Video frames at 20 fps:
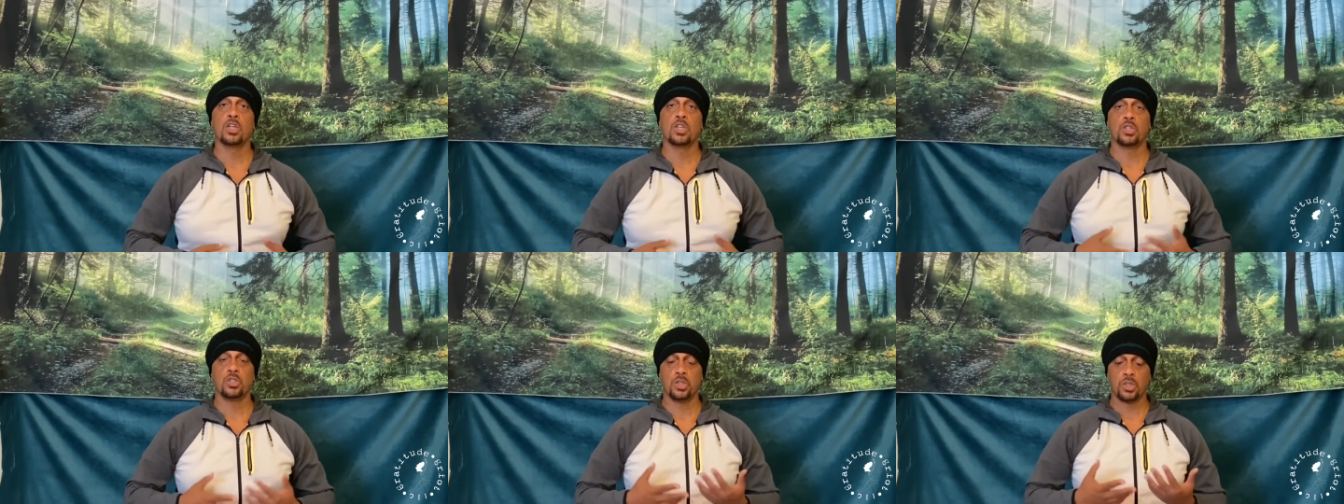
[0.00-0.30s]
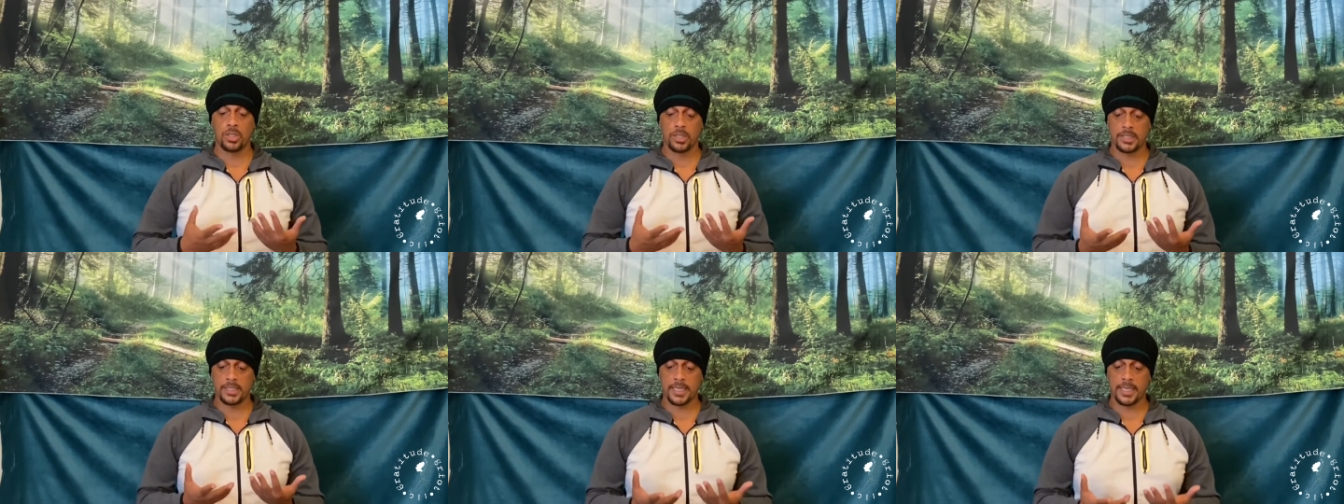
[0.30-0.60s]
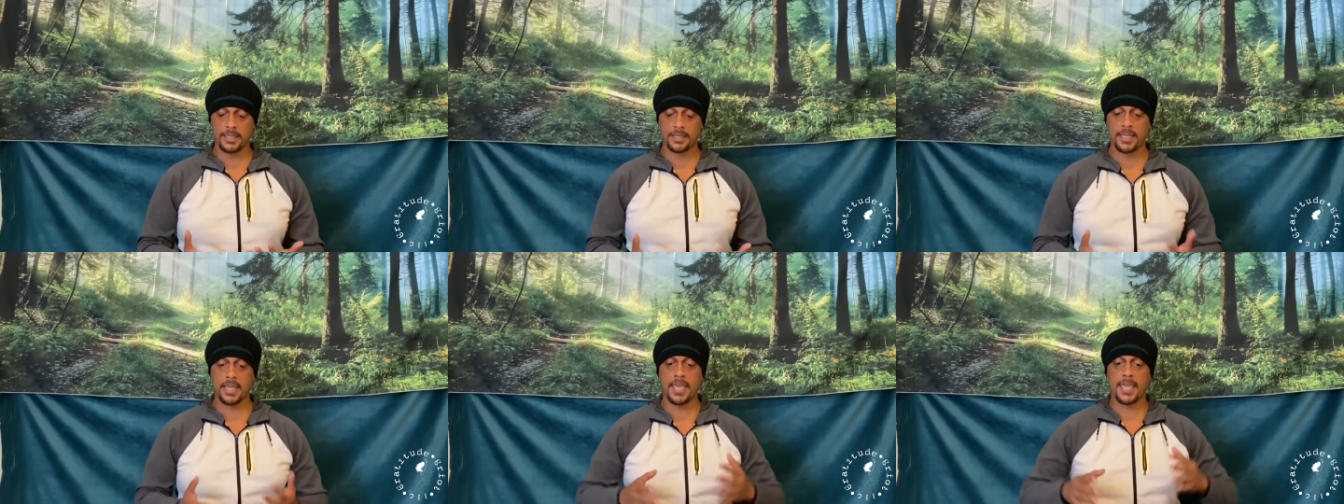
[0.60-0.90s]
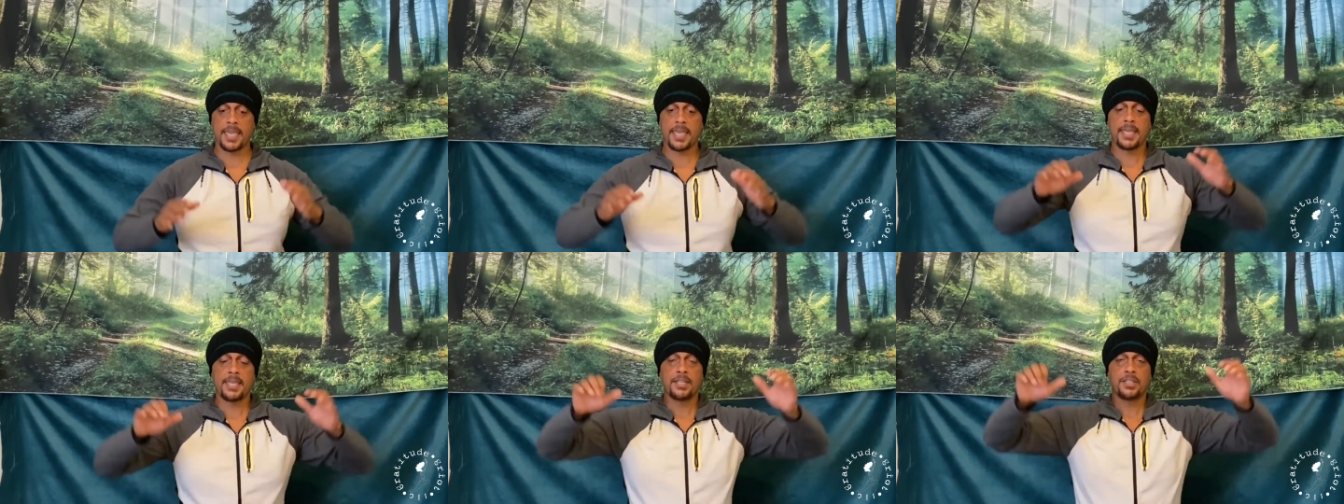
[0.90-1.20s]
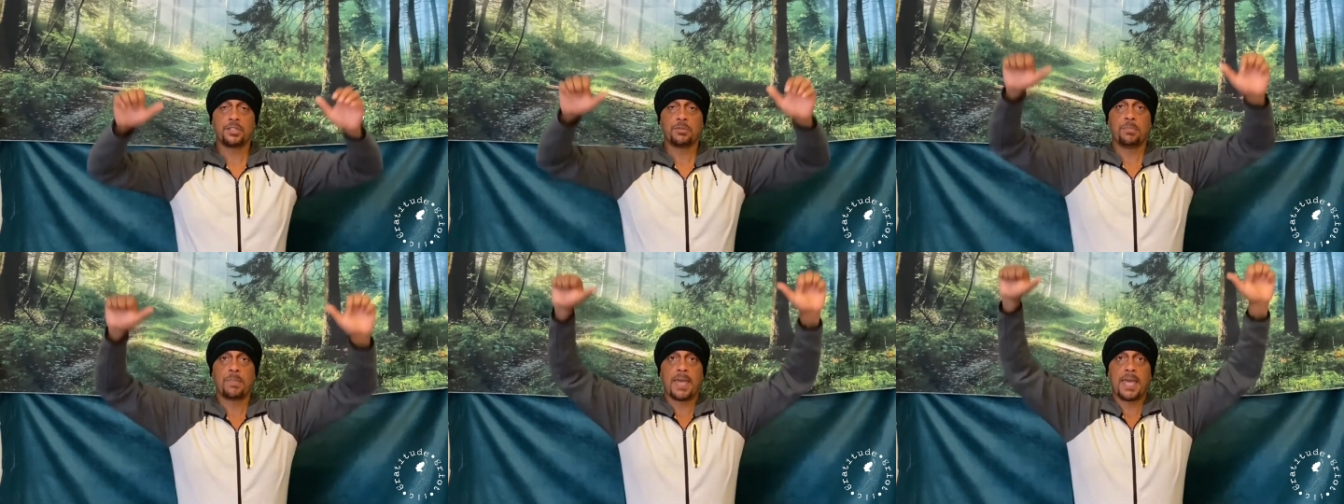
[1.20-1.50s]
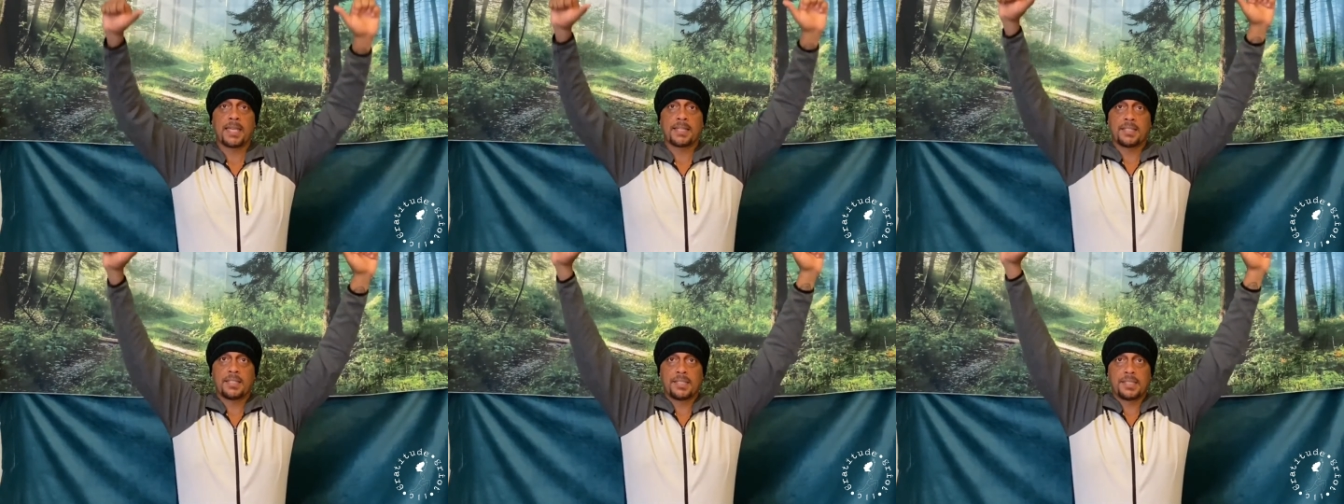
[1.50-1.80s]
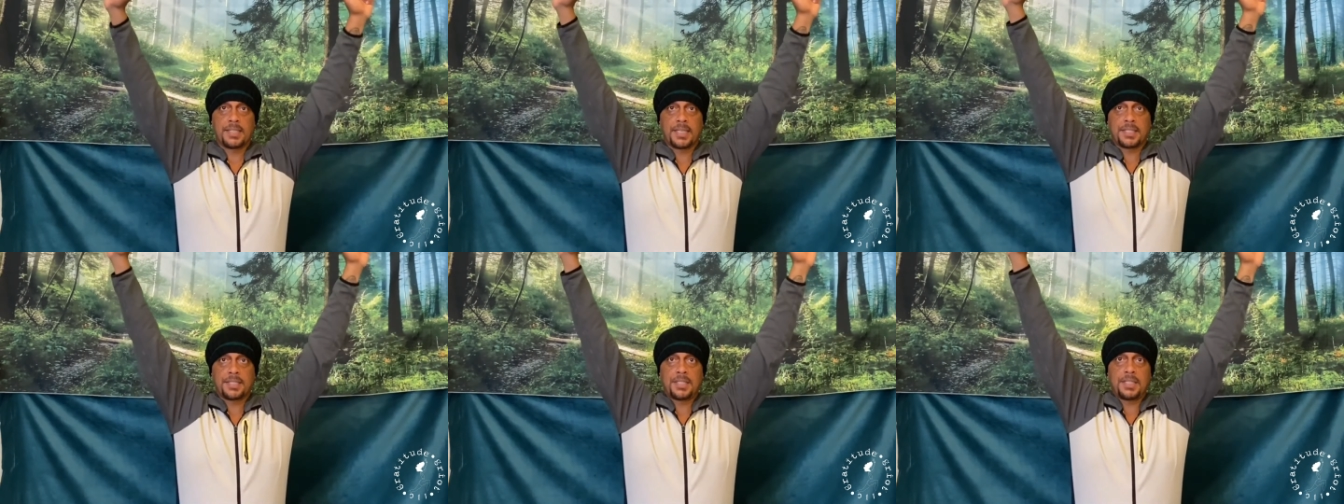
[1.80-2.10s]
you're going to take the hands back to
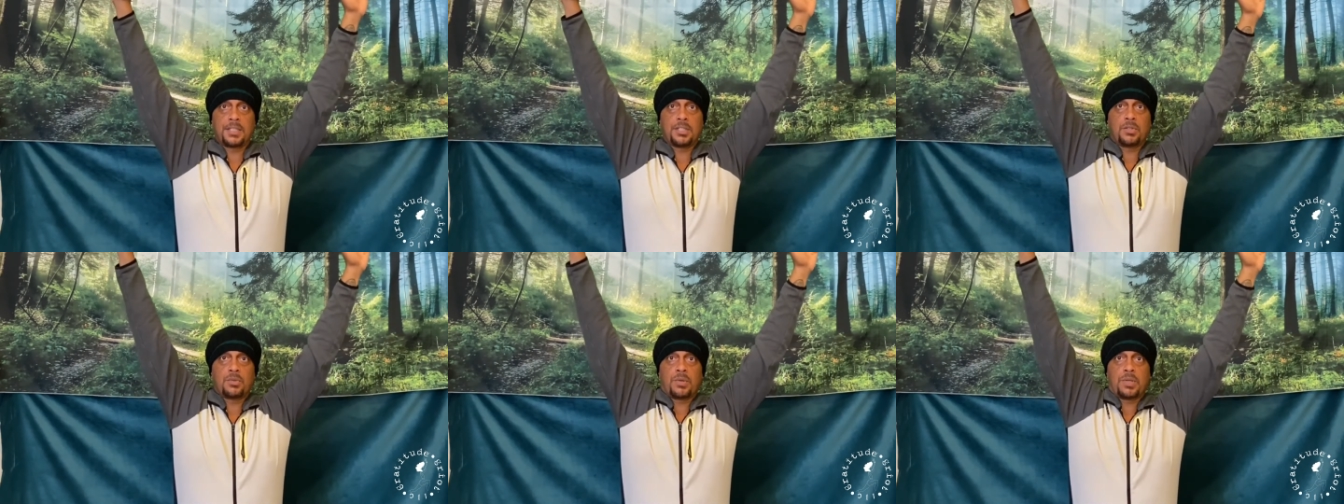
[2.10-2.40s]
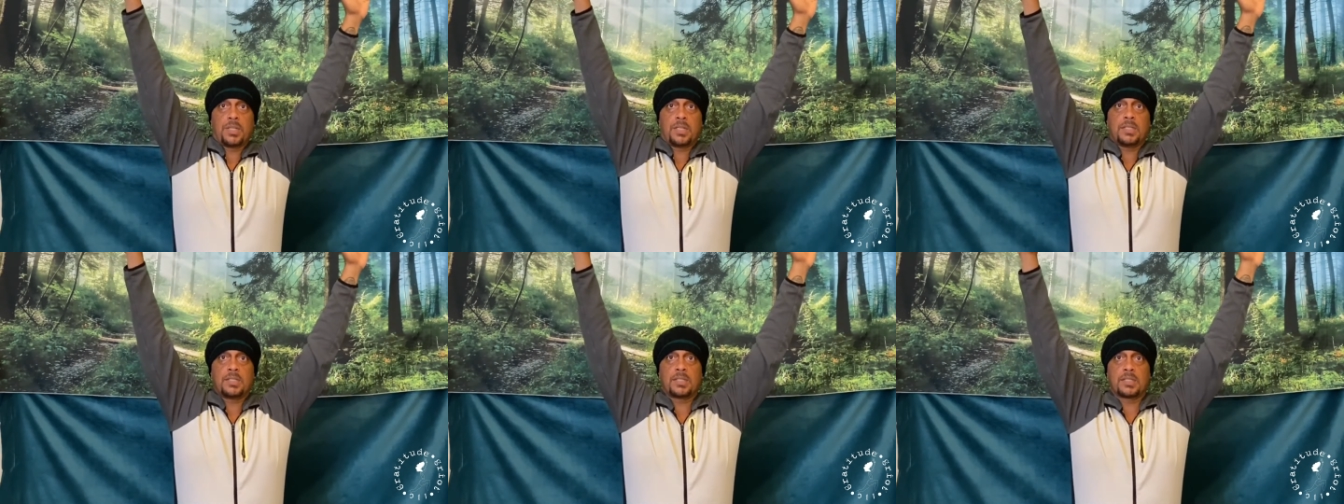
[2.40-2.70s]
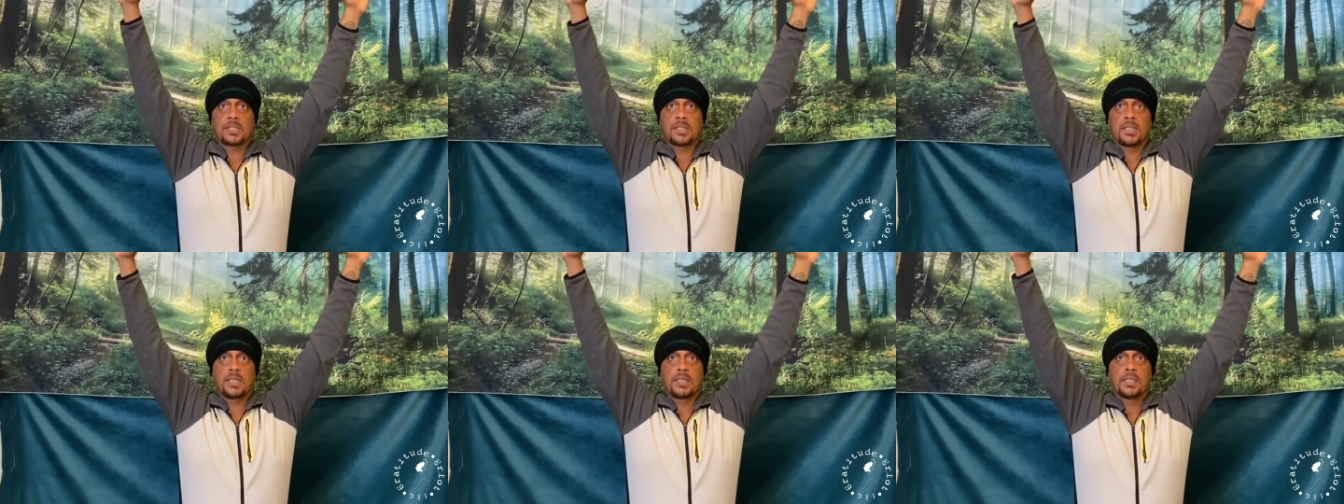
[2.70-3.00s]
60 degrees,